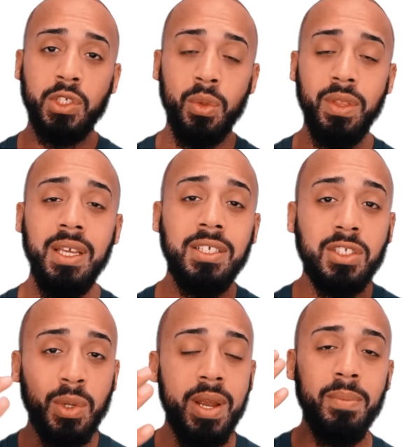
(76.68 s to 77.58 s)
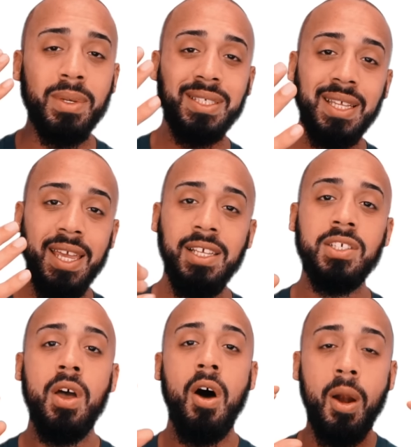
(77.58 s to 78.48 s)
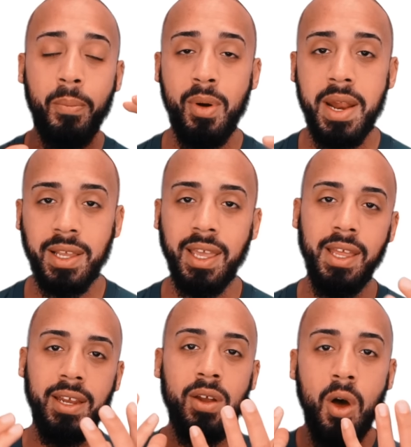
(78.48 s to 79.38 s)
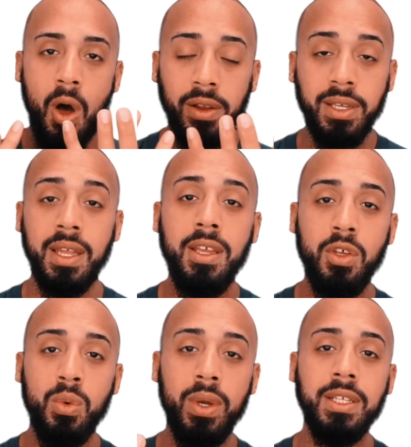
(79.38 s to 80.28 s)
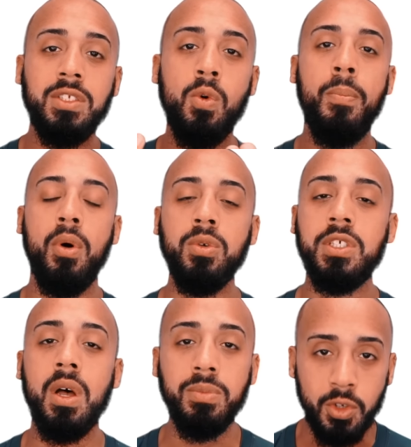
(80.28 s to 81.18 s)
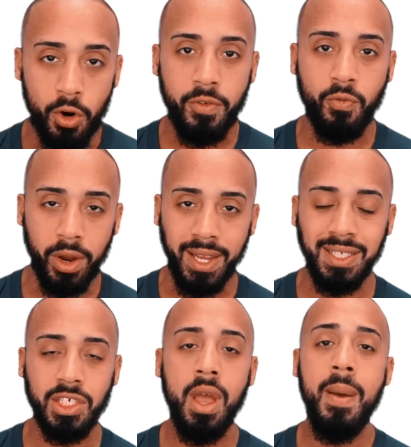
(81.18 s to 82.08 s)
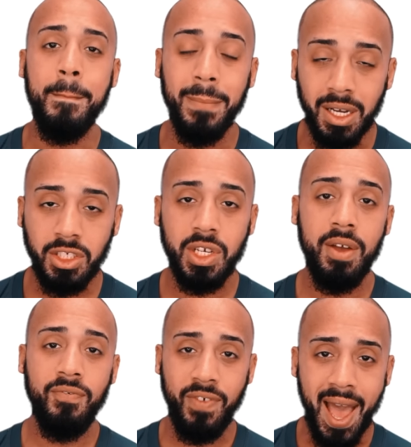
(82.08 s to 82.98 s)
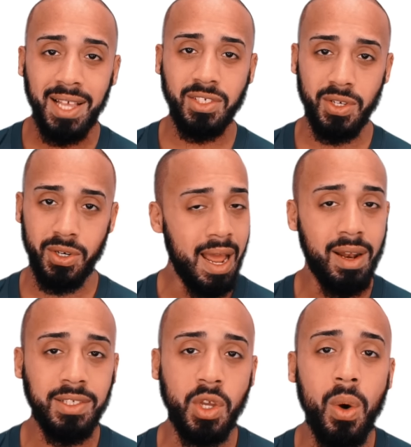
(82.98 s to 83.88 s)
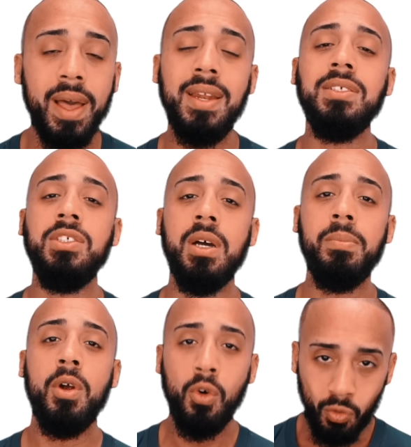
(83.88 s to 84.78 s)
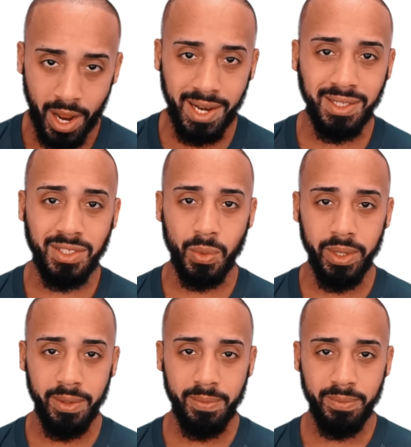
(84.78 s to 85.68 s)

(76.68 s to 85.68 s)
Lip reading: So these three mistakes are predicated on getting you into a post-absorptive range much faster. Now let's go ahead and jump right into it.